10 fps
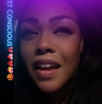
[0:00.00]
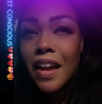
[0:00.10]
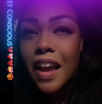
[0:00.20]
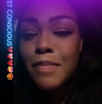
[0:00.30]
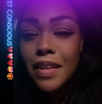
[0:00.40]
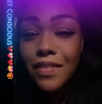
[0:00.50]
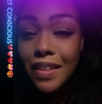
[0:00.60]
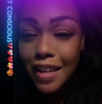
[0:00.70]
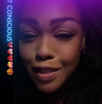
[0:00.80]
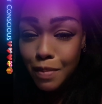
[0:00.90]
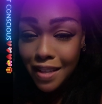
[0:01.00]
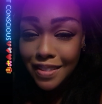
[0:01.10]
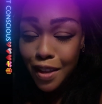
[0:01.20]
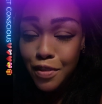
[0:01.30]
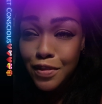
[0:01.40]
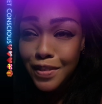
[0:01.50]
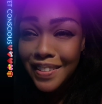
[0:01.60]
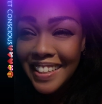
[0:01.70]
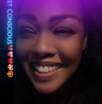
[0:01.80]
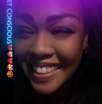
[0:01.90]
I've been giving that to myself.
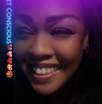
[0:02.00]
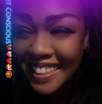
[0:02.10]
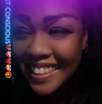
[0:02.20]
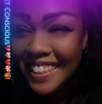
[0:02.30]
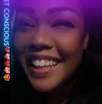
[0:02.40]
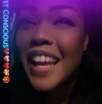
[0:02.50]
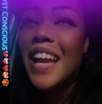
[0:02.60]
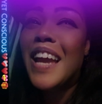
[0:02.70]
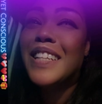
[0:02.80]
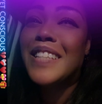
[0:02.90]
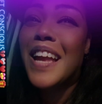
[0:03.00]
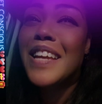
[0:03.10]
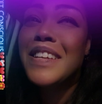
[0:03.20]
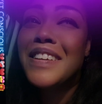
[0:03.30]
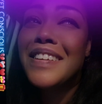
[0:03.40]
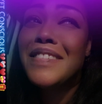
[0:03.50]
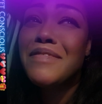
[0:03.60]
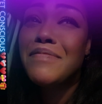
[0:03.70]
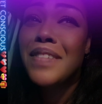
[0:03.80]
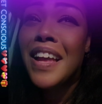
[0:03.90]
And it's like
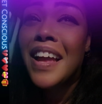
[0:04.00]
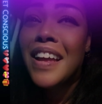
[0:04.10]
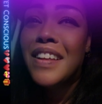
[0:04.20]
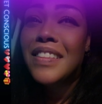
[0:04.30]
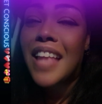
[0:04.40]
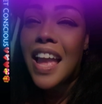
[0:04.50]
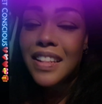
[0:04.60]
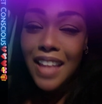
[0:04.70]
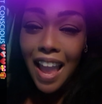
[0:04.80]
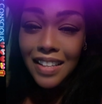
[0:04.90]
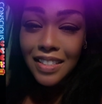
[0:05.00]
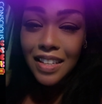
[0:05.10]
that